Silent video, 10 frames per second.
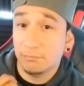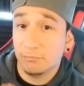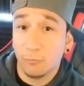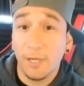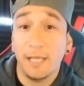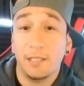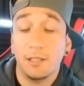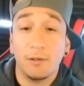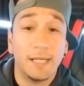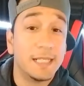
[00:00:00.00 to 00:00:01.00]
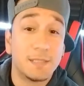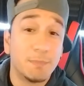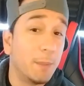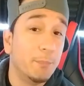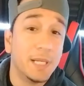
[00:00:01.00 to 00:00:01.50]
red. You know, and that's
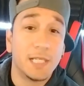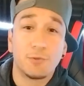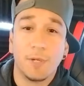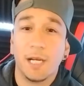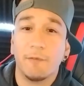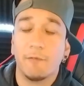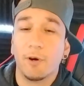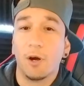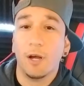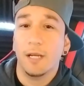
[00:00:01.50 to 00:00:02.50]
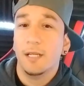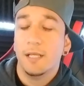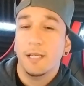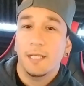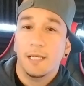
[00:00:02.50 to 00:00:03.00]
my biggest red I've ever caught,
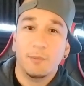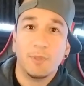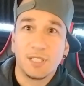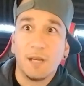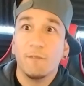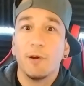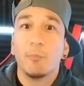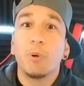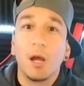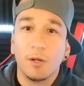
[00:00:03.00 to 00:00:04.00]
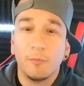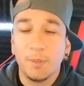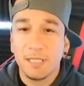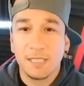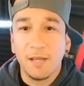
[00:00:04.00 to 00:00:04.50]
and which I'm very proud of
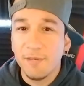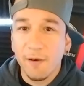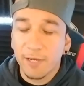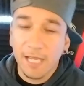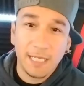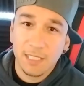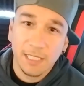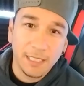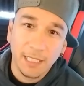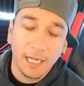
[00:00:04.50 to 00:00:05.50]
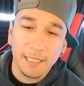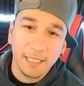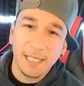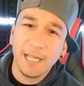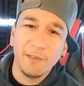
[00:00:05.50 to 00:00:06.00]
because I've never catch anything like
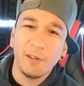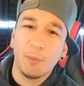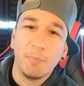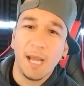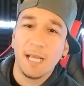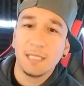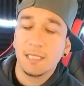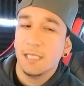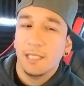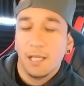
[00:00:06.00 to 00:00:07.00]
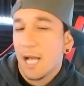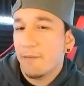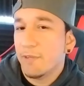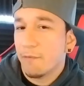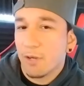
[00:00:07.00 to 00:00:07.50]
that. Not even on bass.
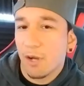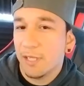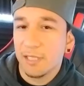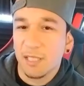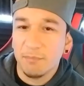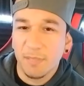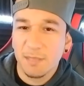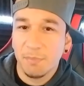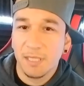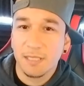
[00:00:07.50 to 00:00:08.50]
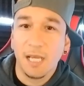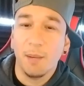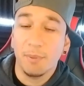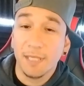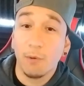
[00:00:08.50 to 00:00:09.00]
I've never caught anything as big as
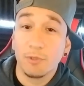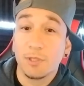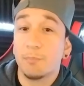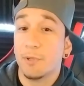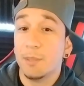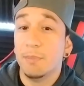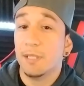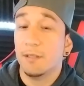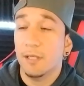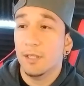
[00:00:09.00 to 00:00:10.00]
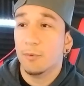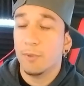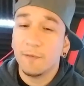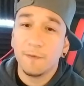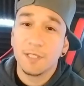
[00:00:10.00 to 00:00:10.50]
that, but that was a pretty big
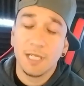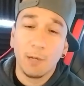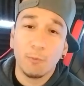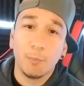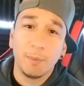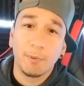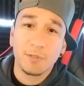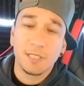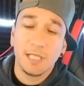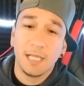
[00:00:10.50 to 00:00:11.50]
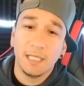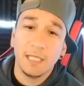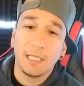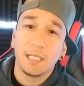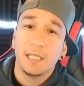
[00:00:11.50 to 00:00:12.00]
redfish, and I will be posting that
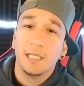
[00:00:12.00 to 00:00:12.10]
link,